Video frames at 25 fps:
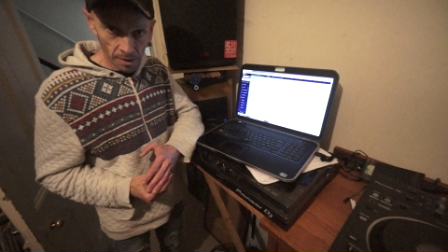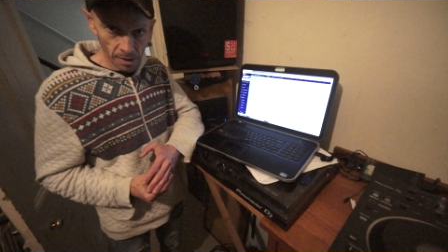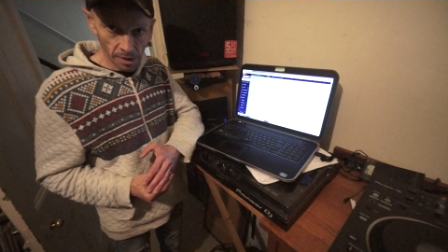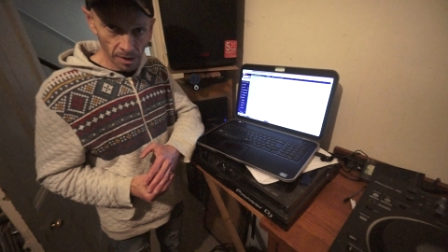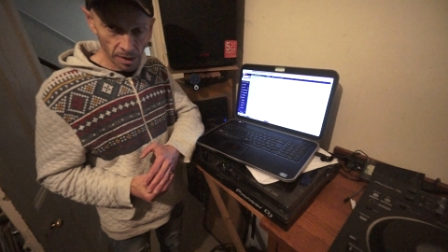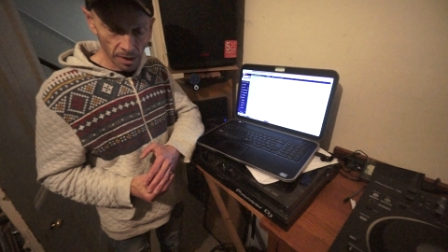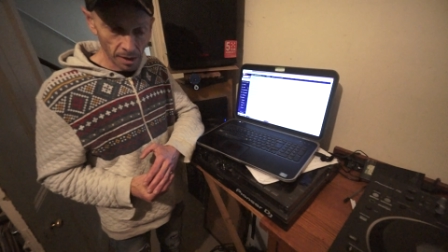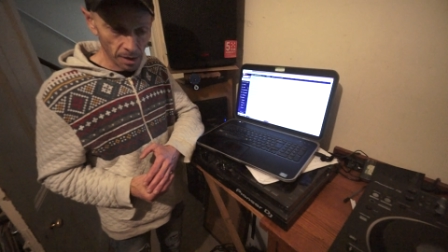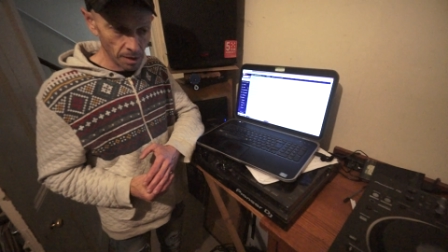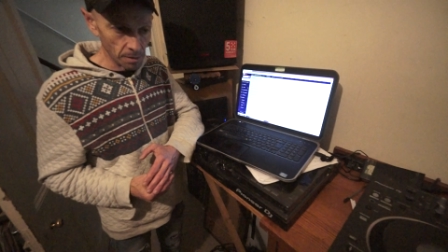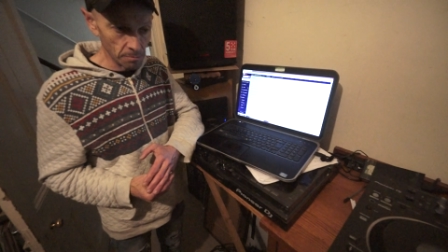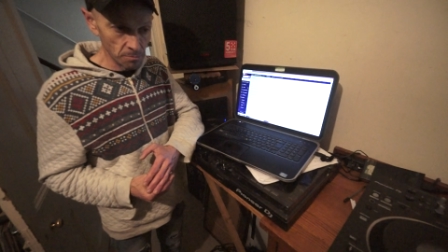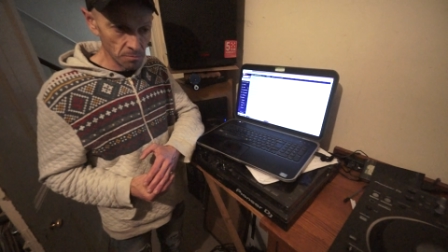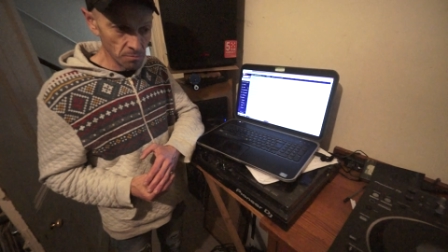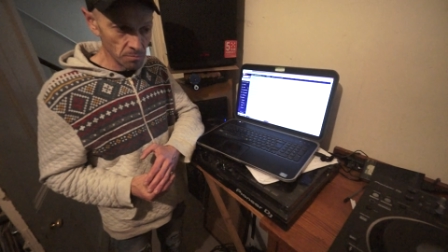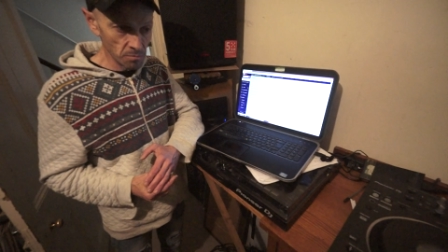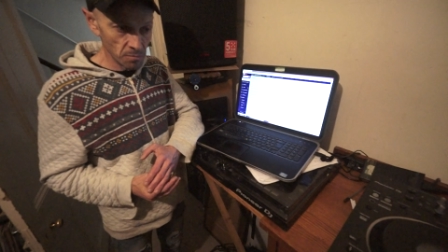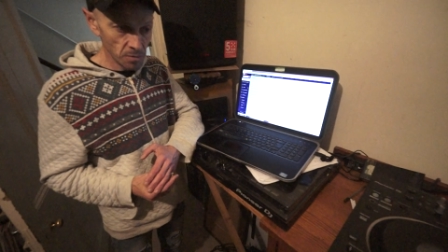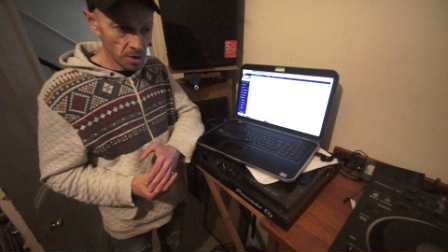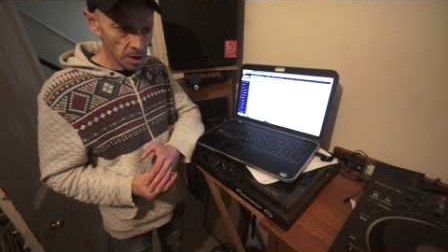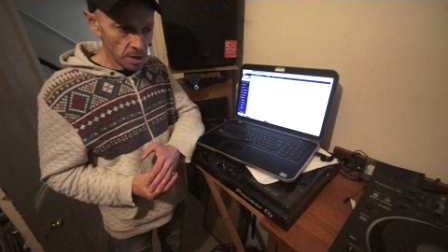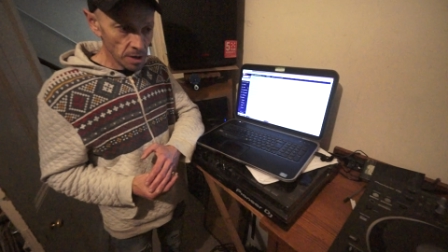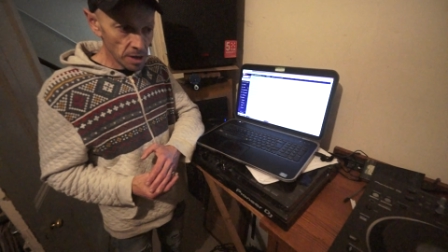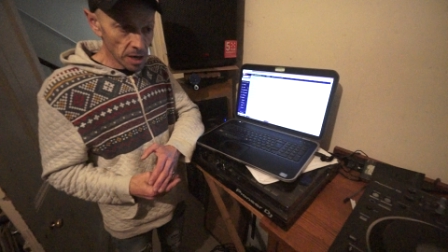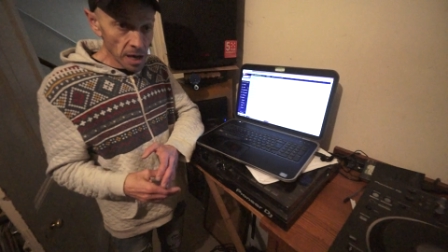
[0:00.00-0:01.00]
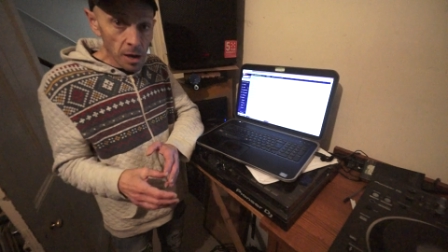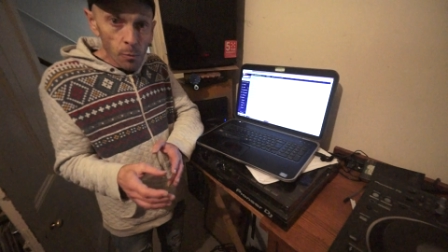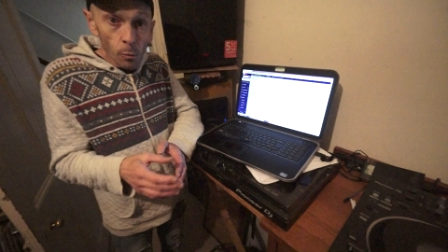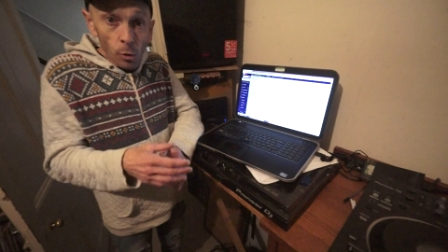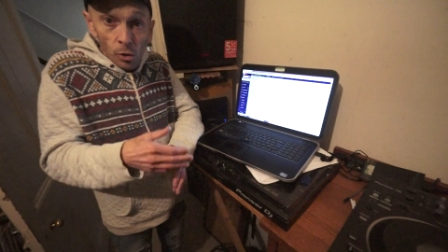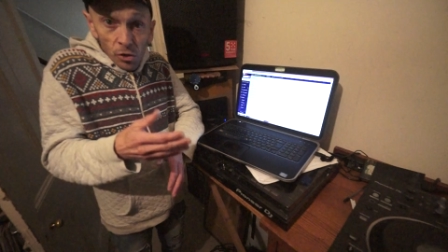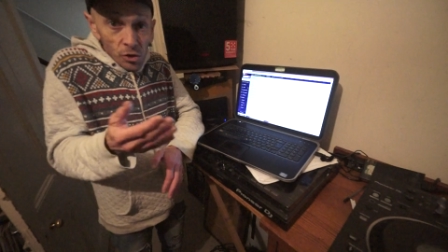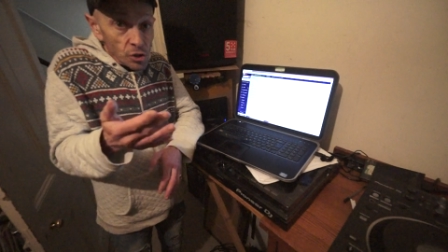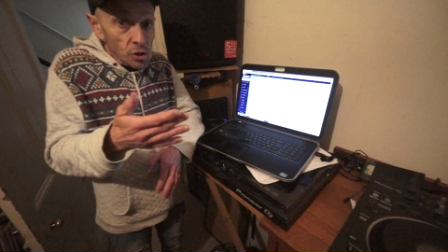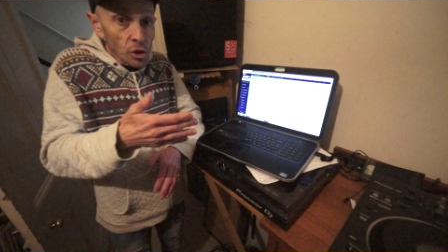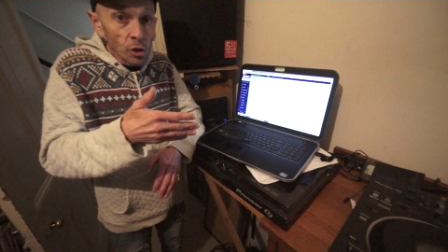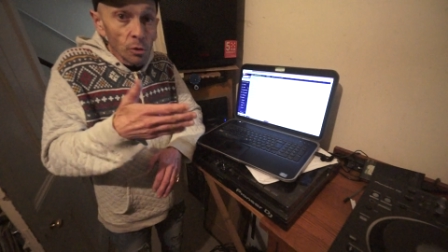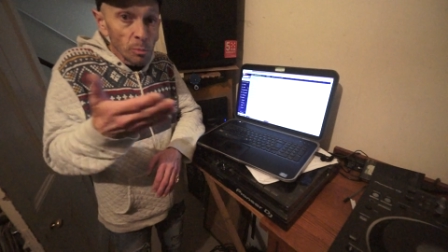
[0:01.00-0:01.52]
um, it
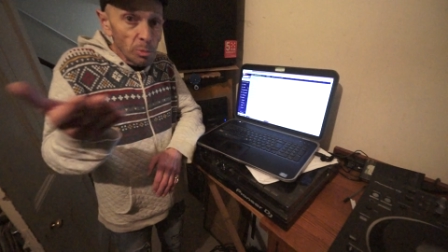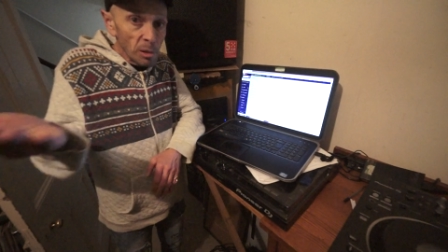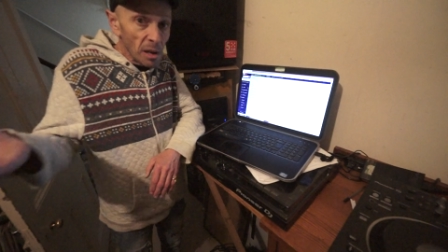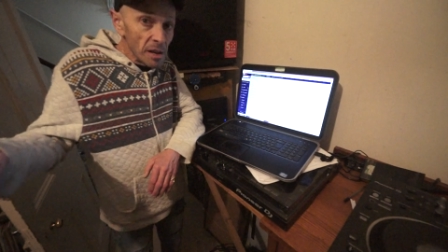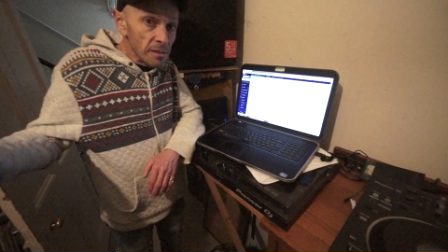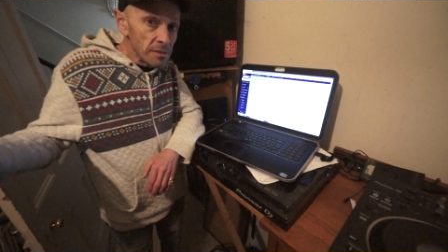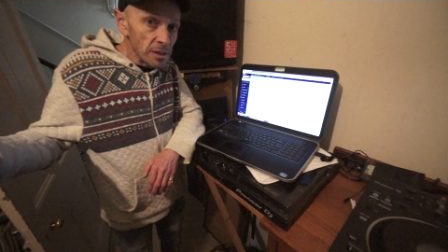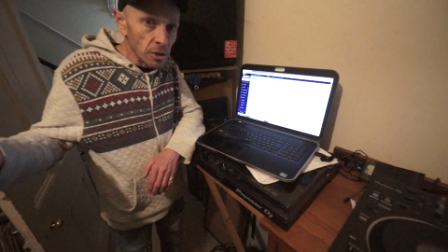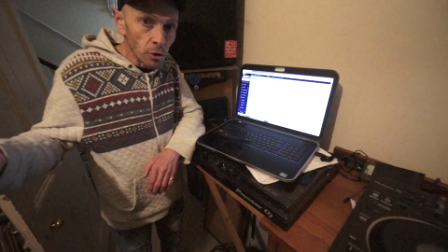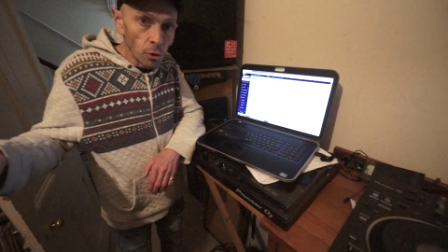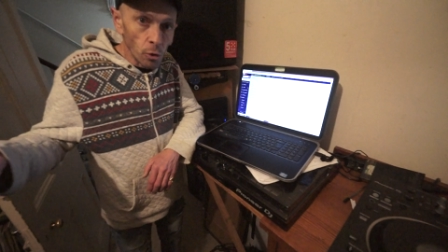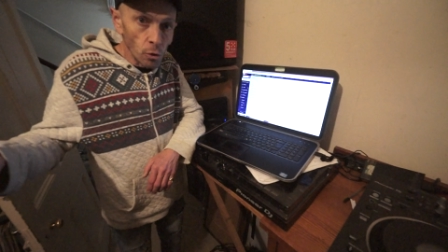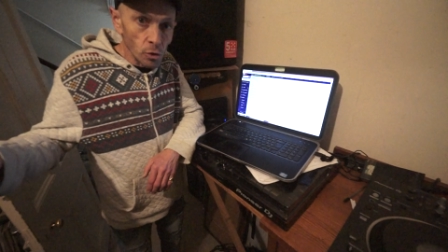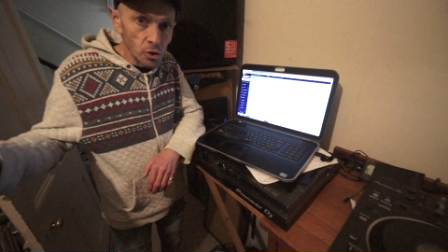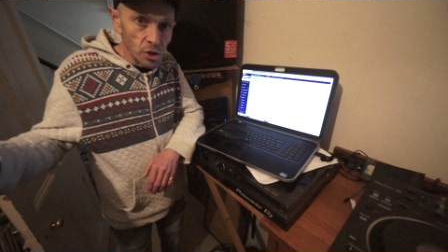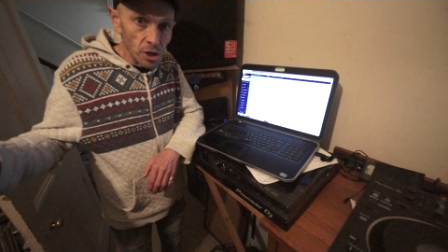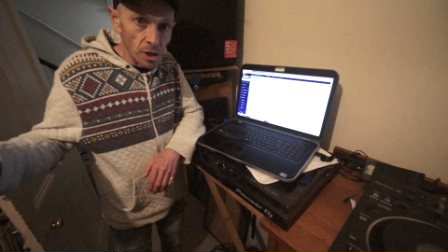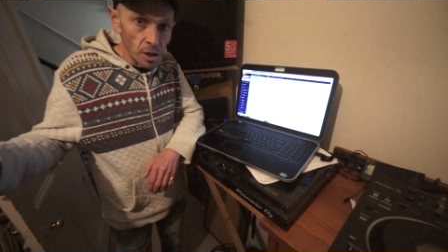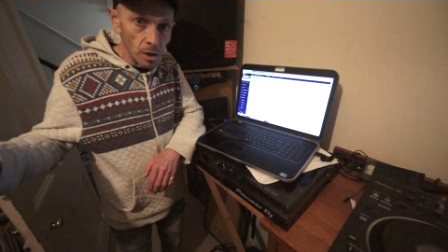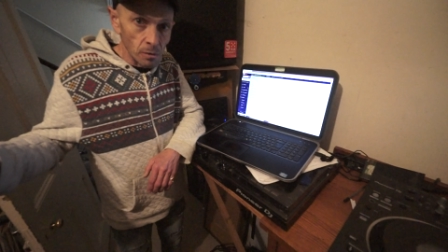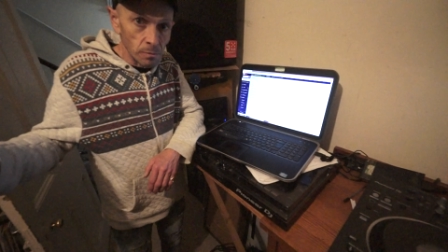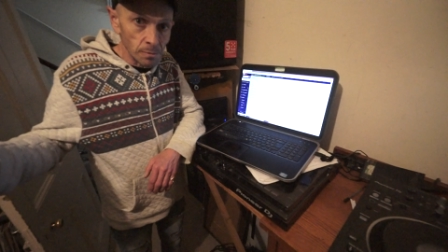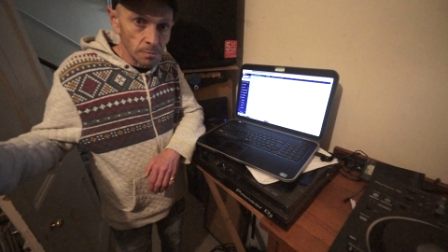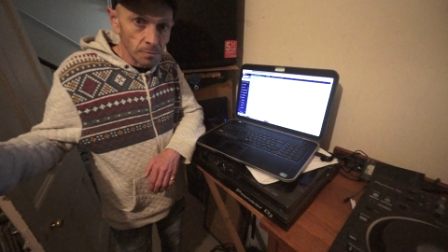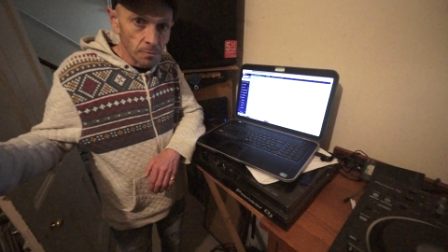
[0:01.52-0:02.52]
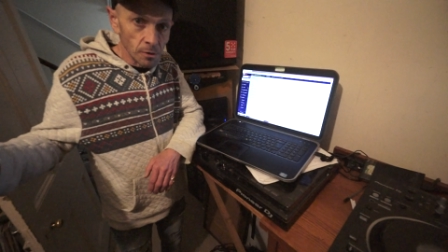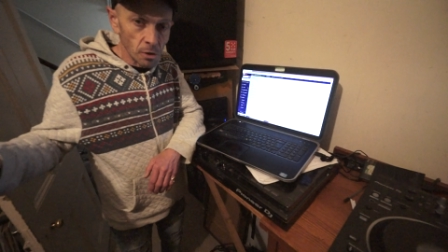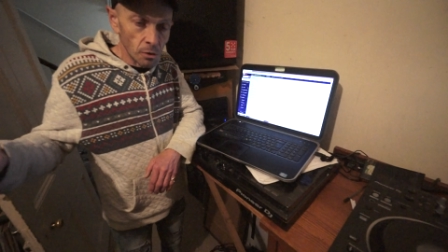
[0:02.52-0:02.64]
will still play the audio.